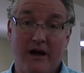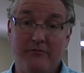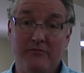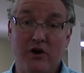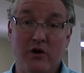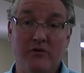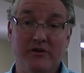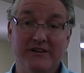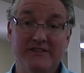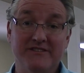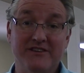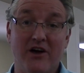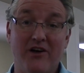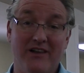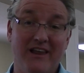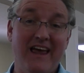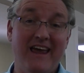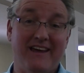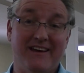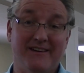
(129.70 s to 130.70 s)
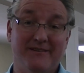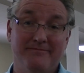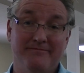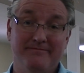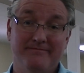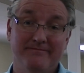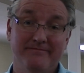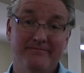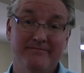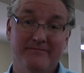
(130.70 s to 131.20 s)
going to Salt Lake.
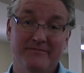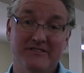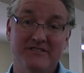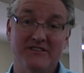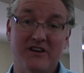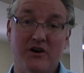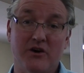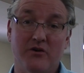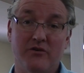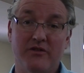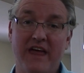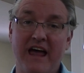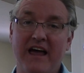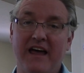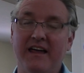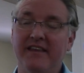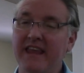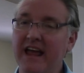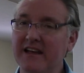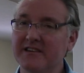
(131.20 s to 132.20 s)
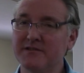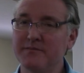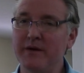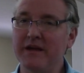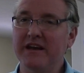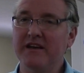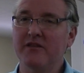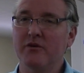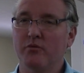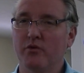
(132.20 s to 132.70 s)
So that's
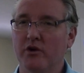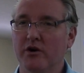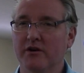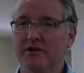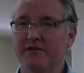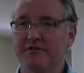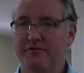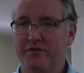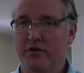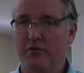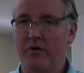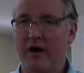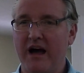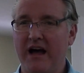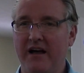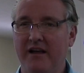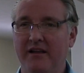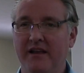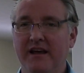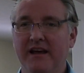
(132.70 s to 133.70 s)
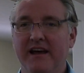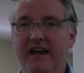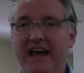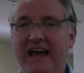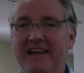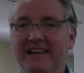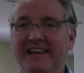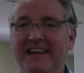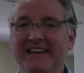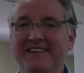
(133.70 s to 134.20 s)
been in the works for a while,
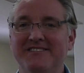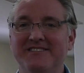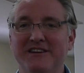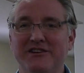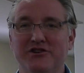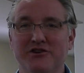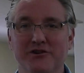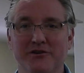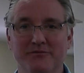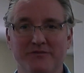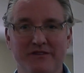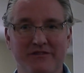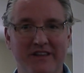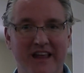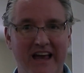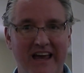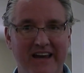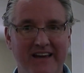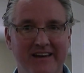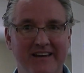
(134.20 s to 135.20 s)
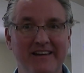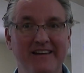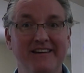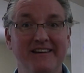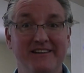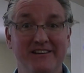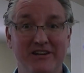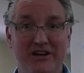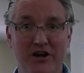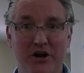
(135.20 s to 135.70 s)
at least in terms of
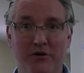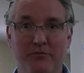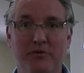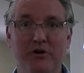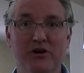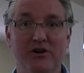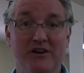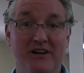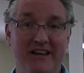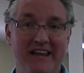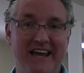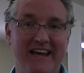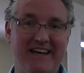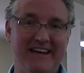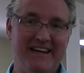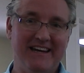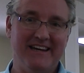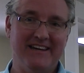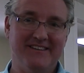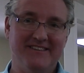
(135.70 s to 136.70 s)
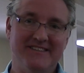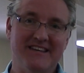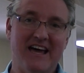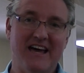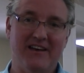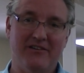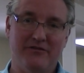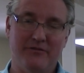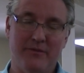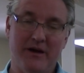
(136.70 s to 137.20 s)
percolating
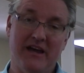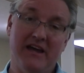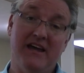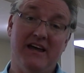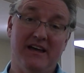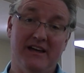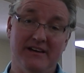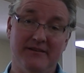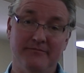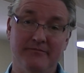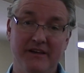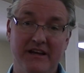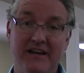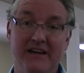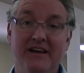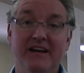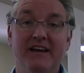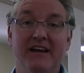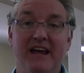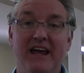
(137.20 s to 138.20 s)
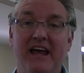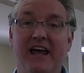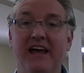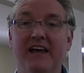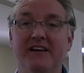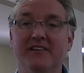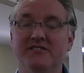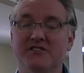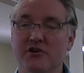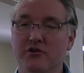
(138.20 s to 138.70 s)
inside of my head.
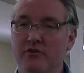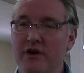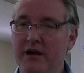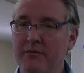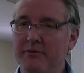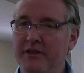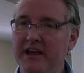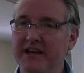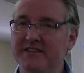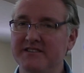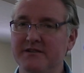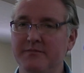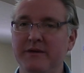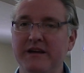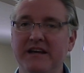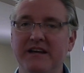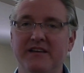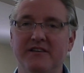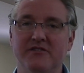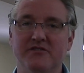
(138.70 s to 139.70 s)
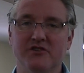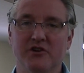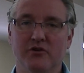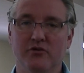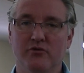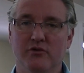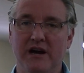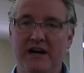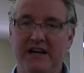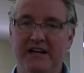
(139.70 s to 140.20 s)
And it's a great place to be. There's a
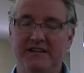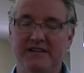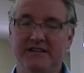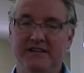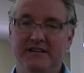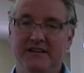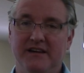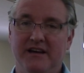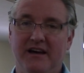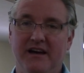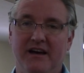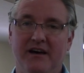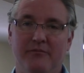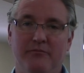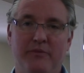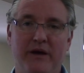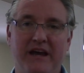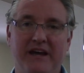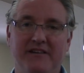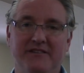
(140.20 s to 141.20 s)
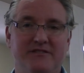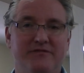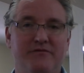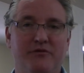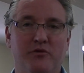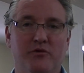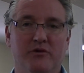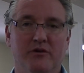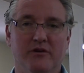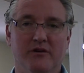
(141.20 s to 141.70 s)
great base
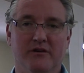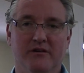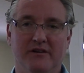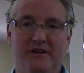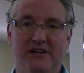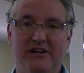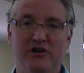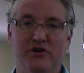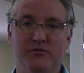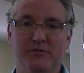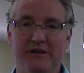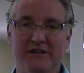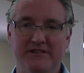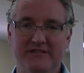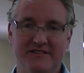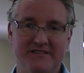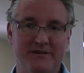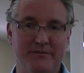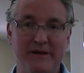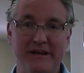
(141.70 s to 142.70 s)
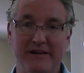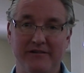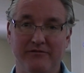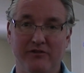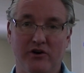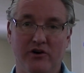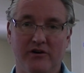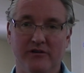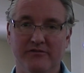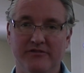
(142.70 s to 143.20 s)
for humans to be
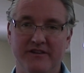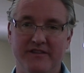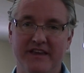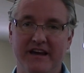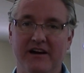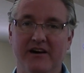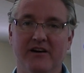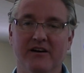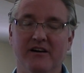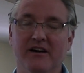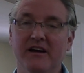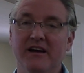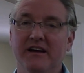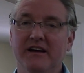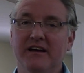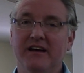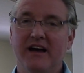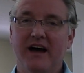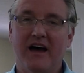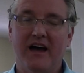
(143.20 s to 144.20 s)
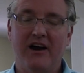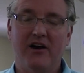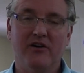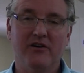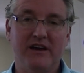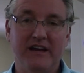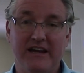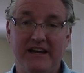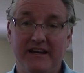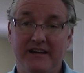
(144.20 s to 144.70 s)
involved there. I
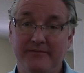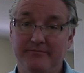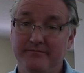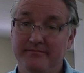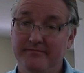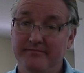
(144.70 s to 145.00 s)
already